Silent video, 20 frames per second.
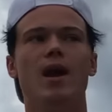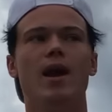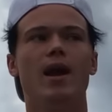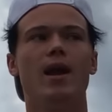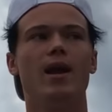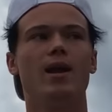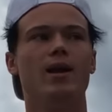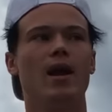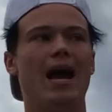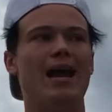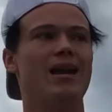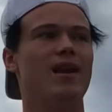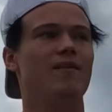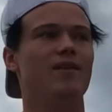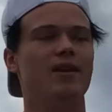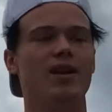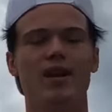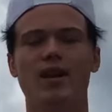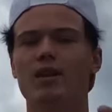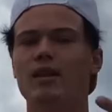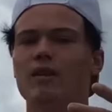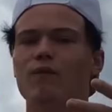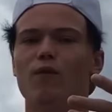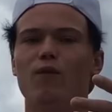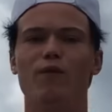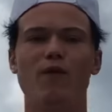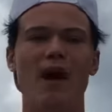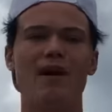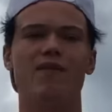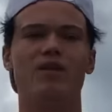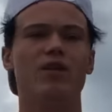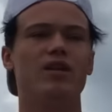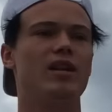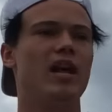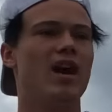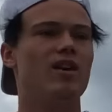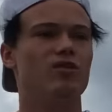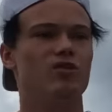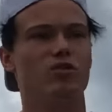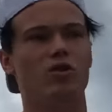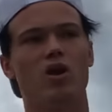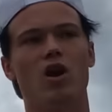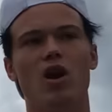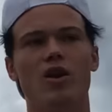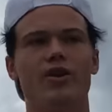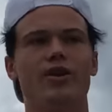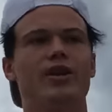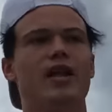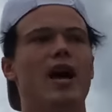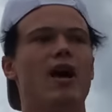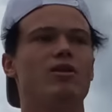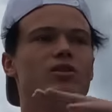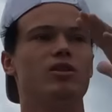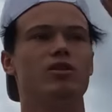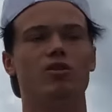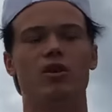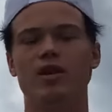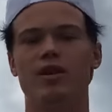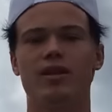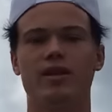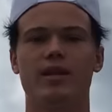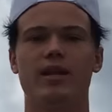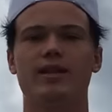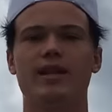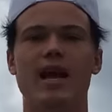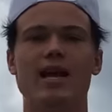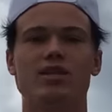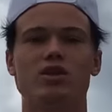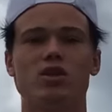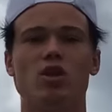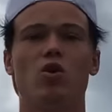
and I never did anything for 500,000 or 100,000 or anything like that.